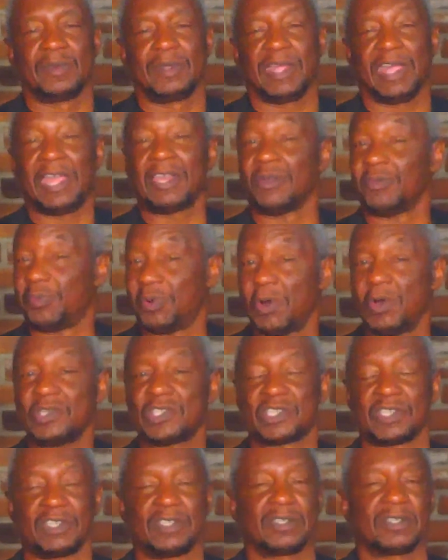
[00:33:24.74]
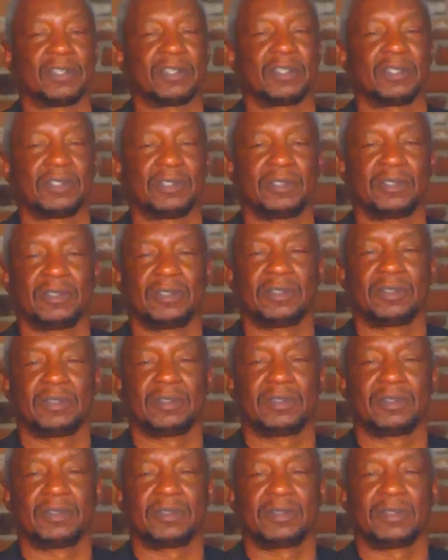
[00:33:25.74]
in a person,
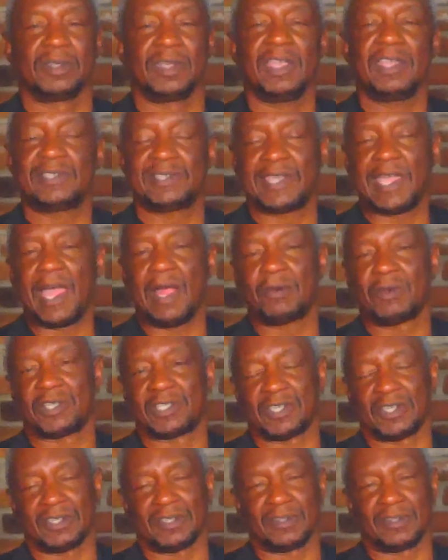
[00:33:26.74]
is character.